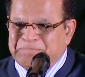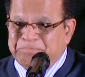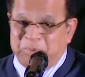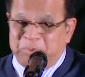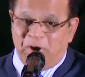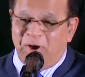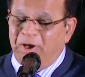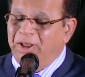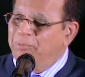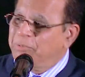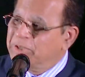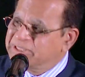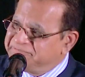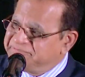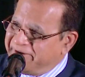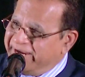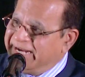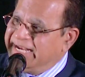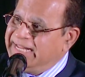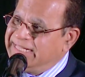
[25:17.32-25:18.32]
Paul was
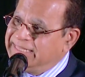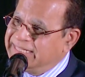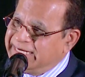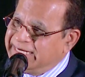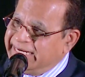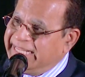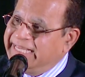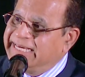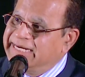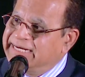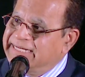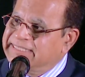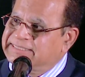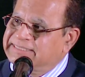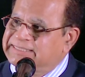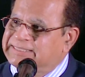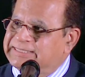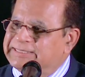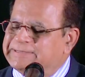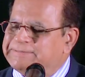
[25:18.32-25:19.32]
fighting the
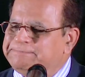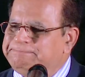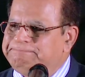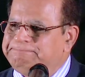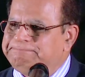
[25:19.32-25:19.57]
legalists,